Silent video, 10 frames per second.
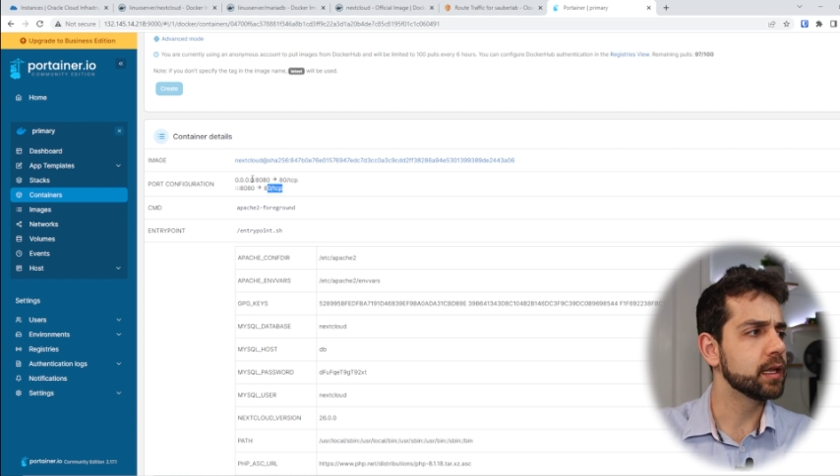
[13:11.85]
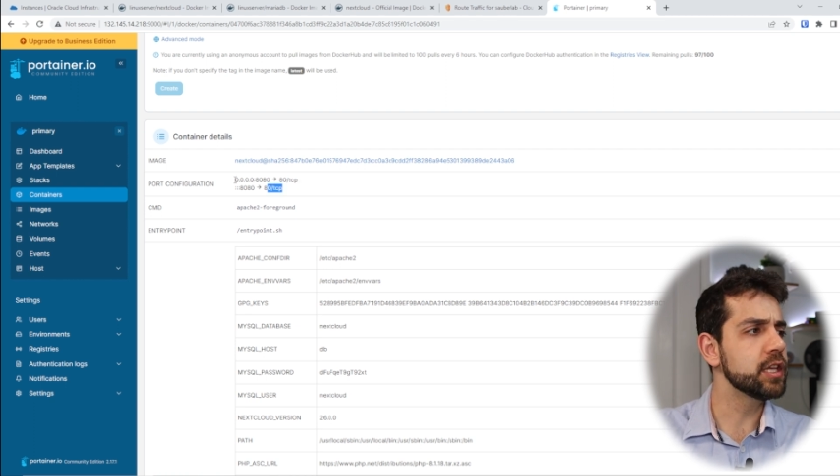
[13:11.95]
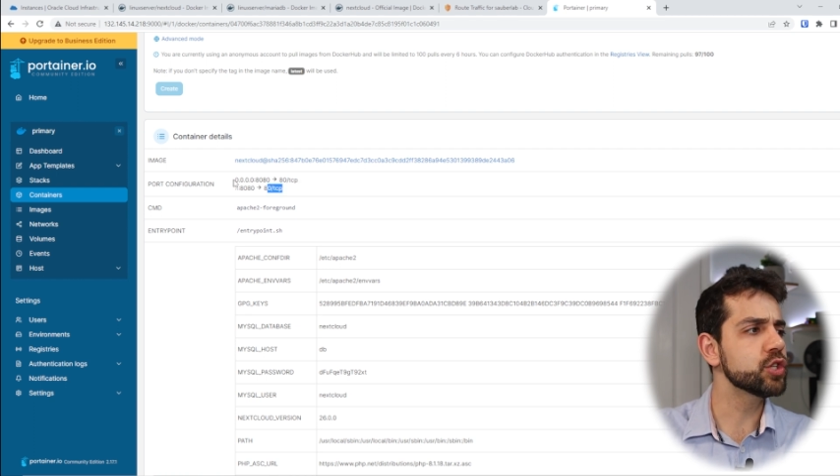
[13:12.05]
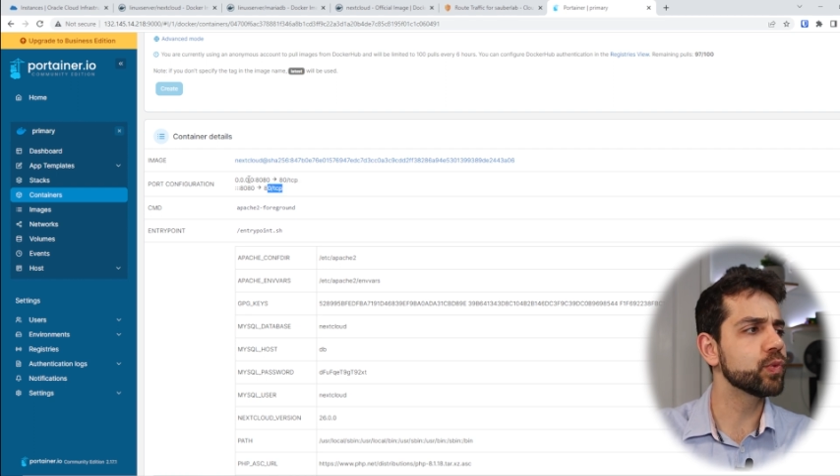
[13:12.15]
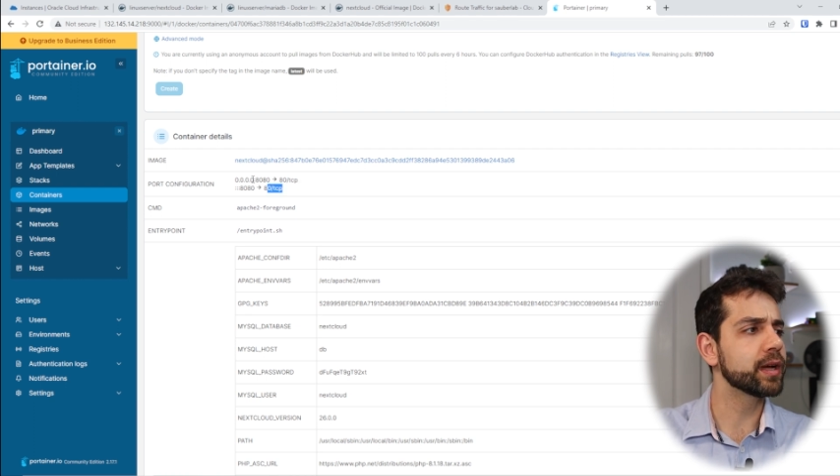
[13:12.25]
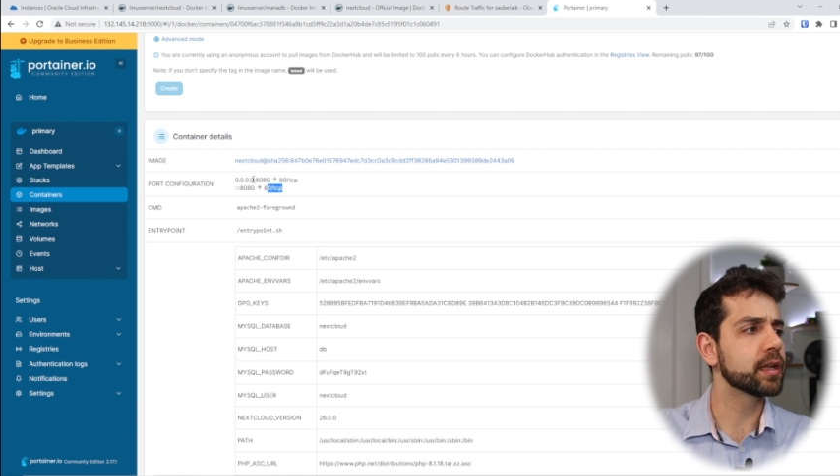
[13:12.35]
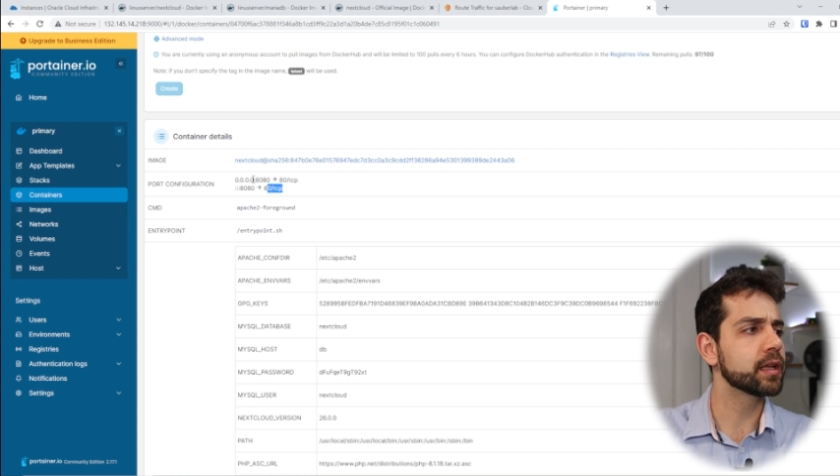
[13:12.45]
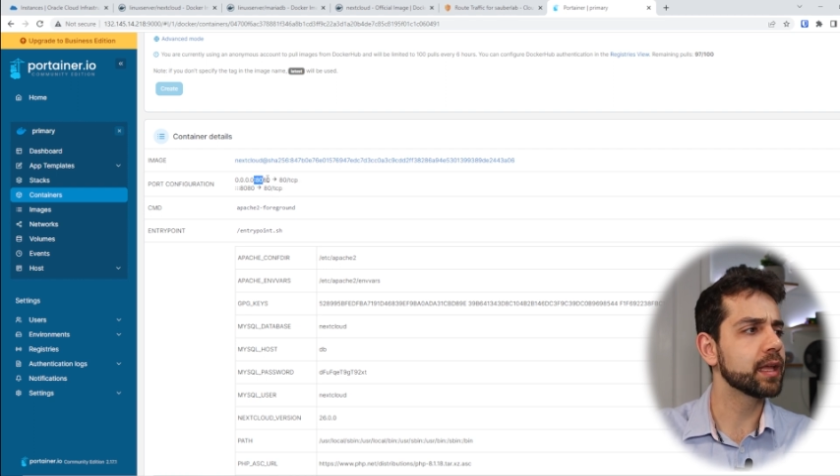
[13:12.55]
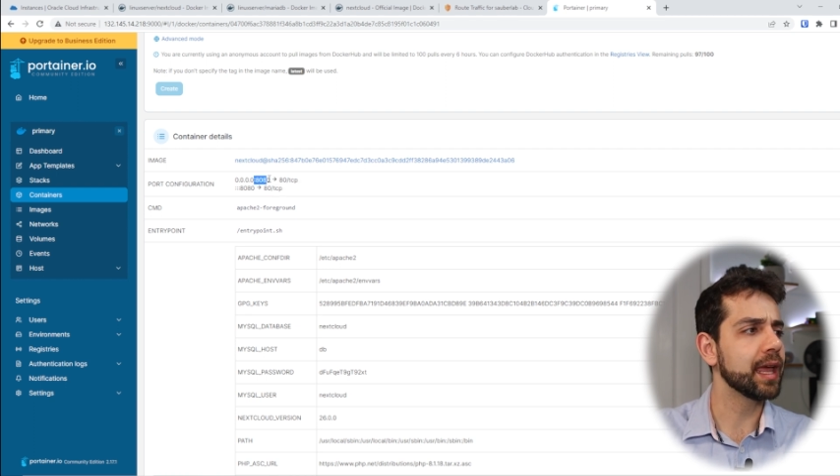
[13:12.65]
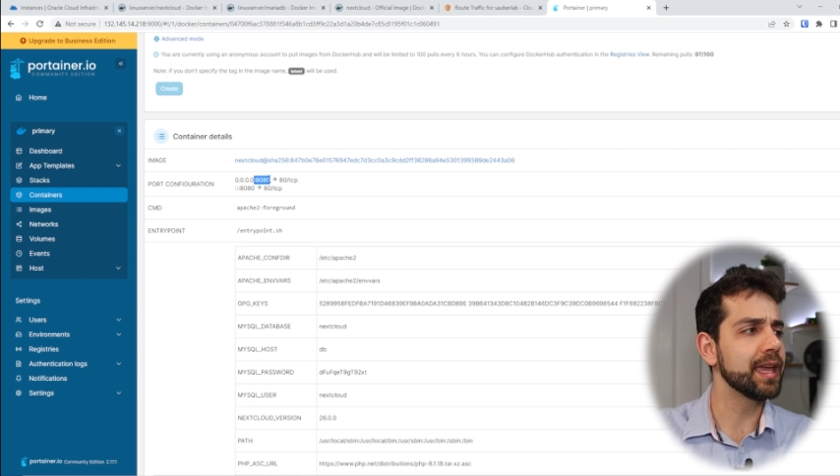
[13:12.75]
This one,
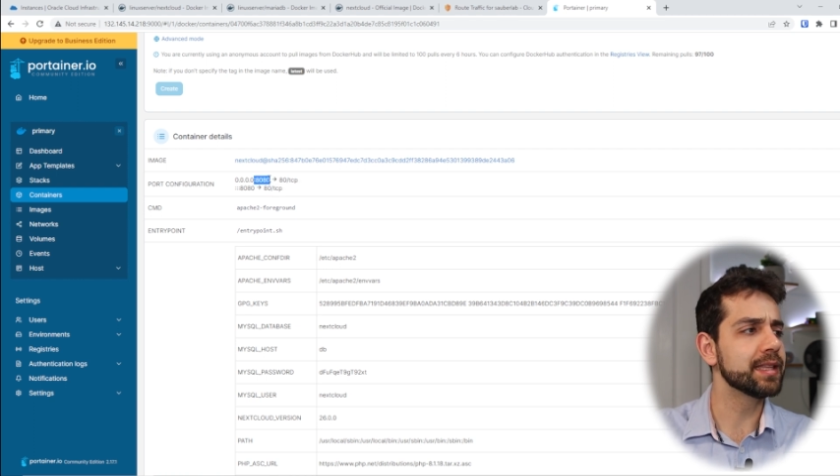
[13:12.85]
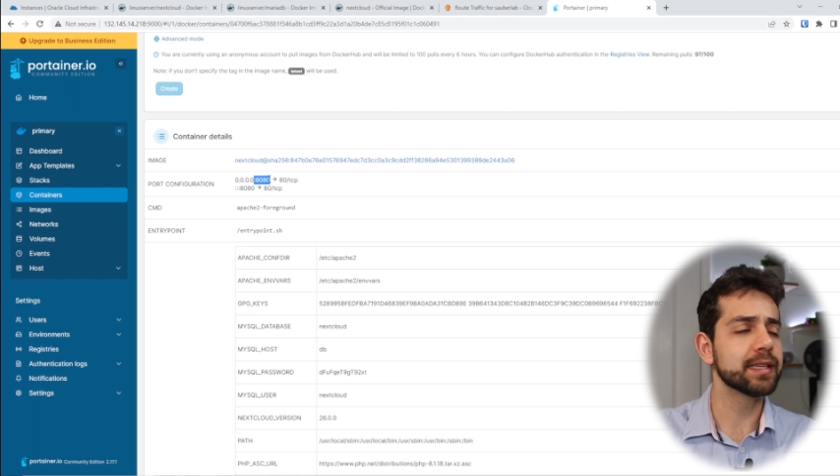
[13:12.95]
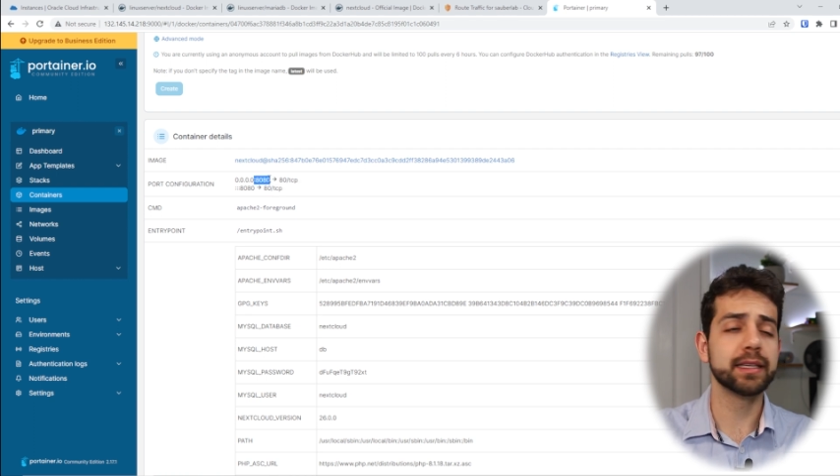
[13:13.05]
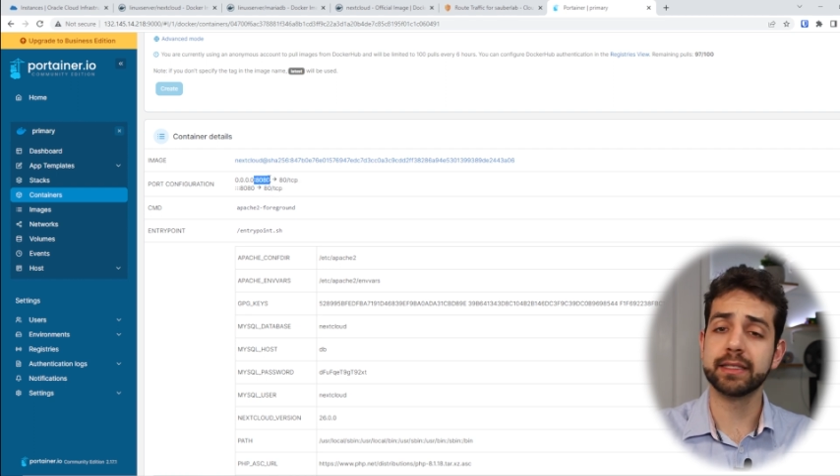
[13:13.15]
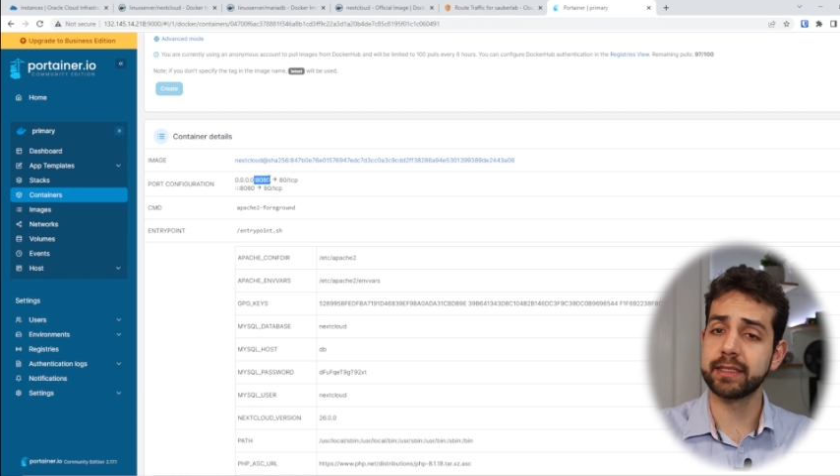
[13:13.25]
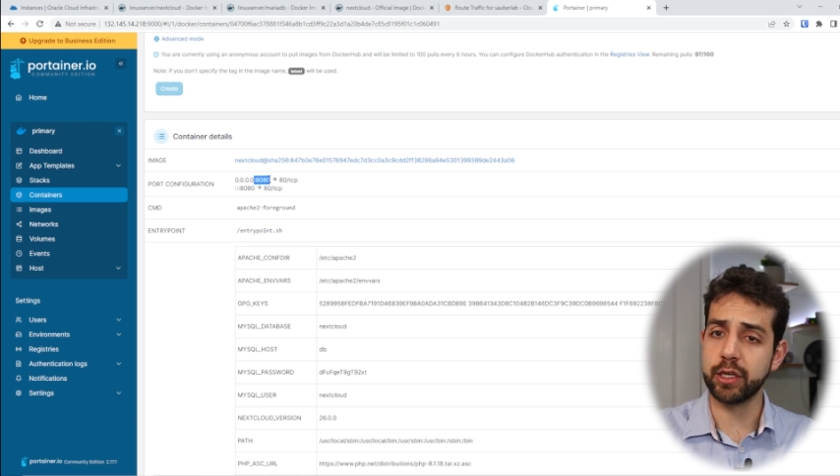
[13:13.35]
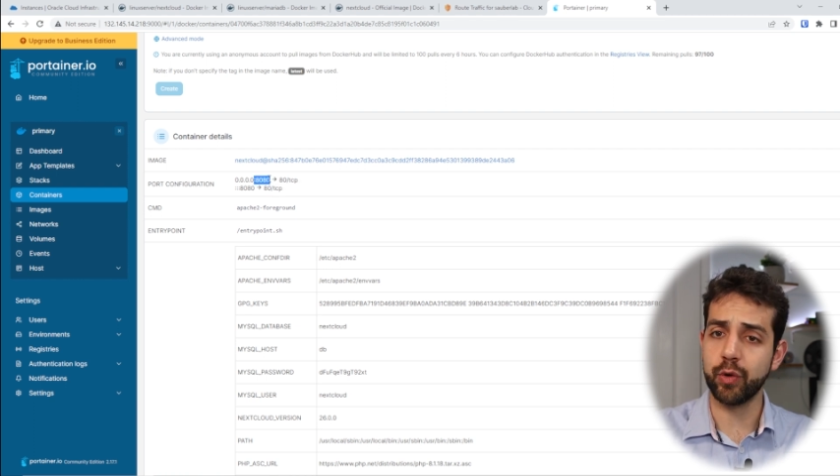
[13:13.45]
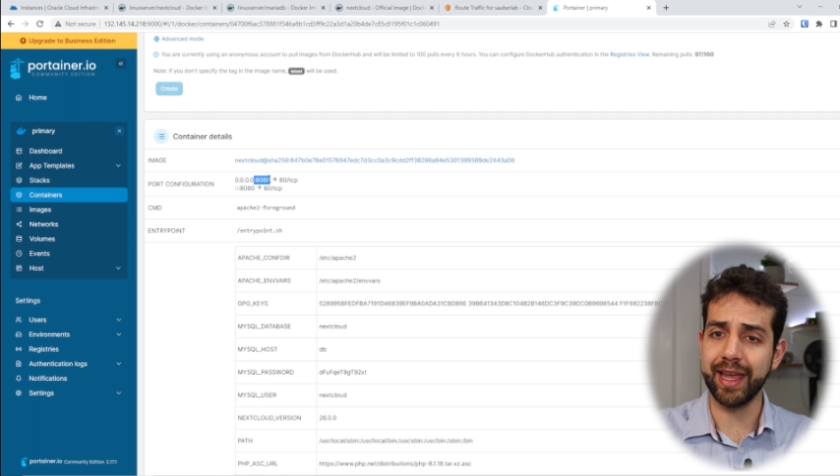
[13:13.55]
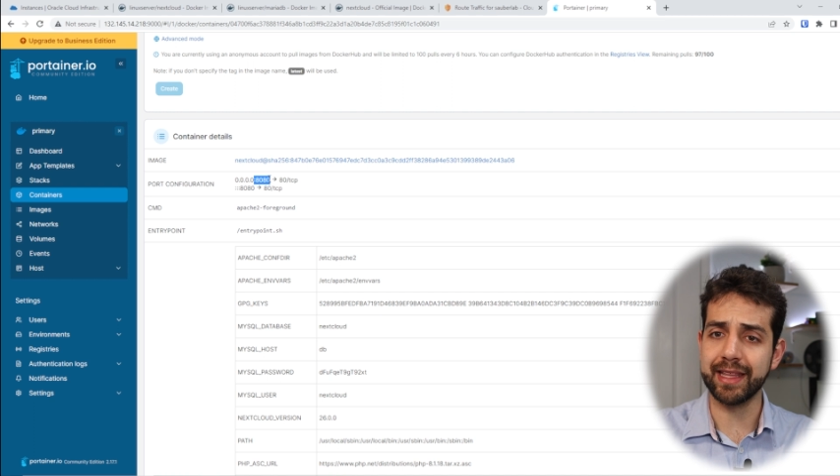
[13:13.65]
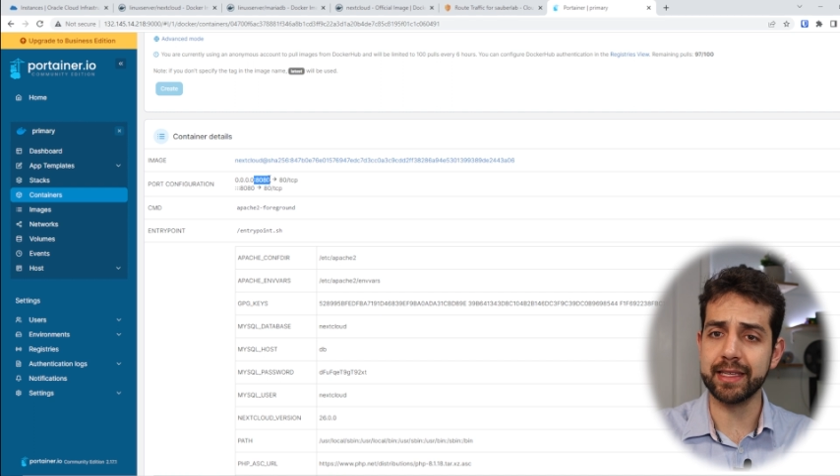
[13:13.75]

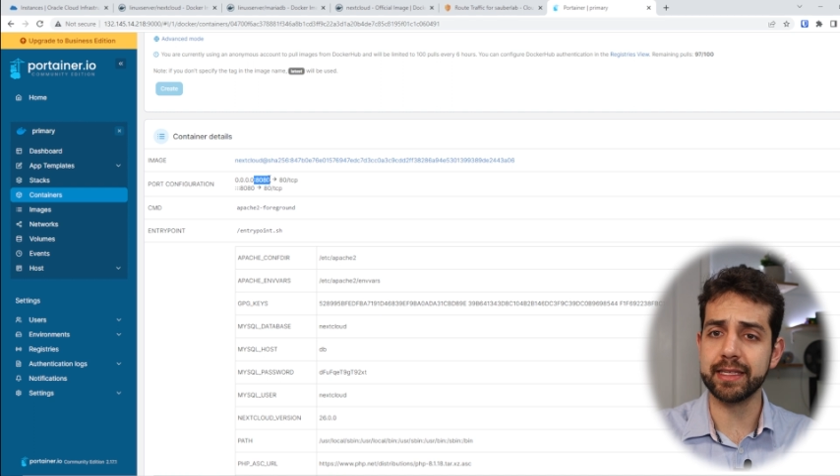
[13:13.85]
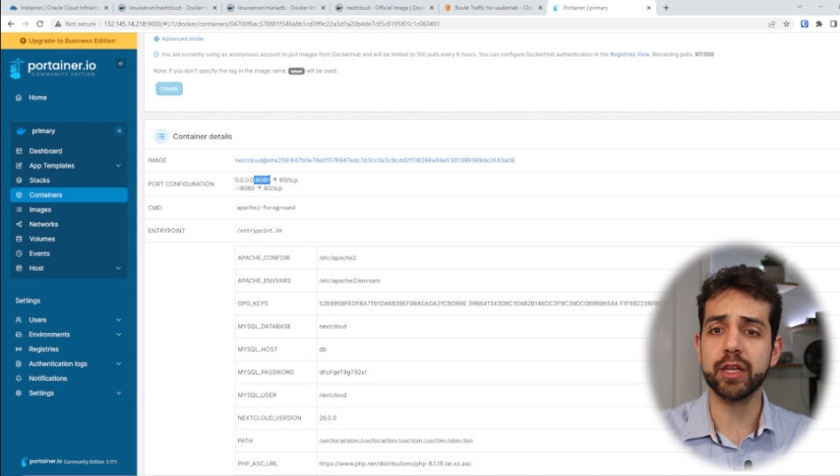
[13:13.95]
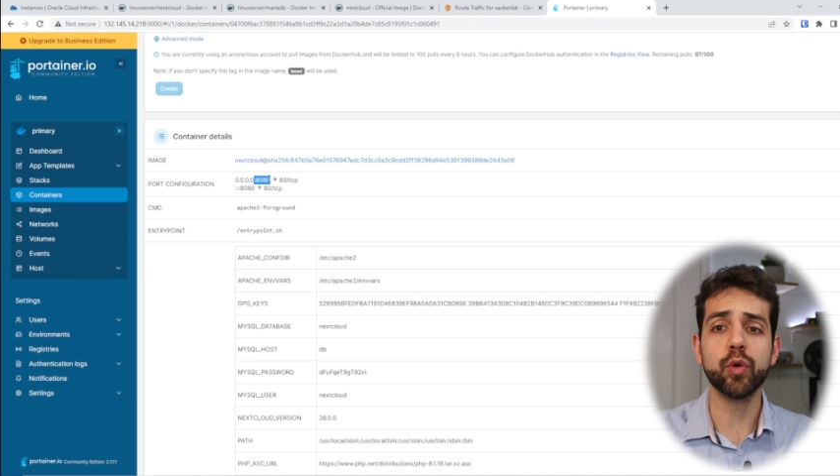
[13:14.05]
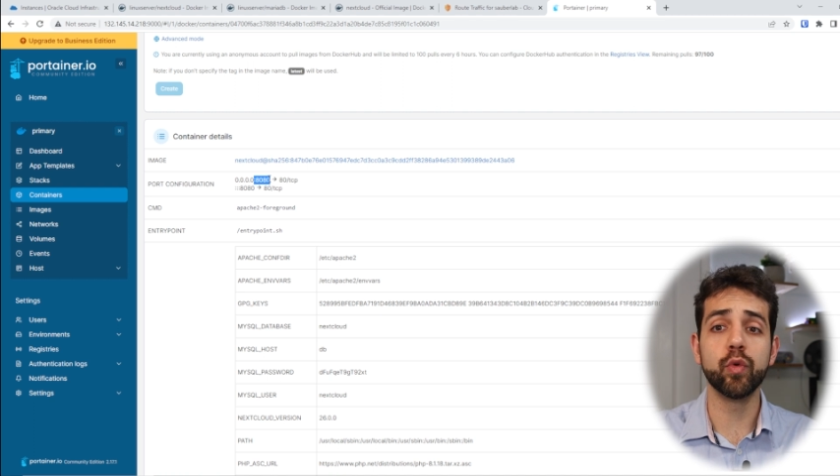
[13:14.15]
8080,